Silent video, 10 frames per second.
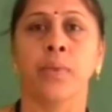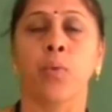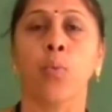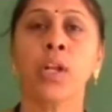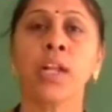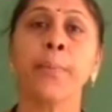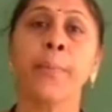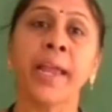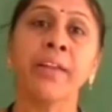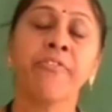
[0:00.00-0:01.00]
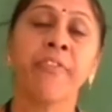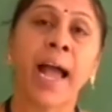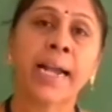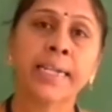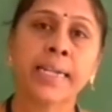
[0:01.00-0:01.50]
what are the main
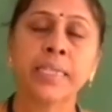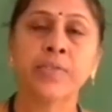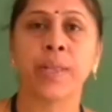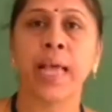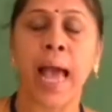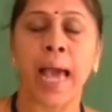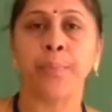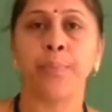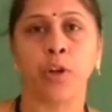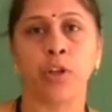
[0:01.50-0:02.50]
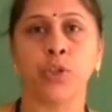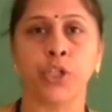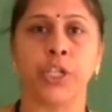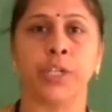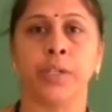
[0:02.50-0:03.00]
factors for the air pollution,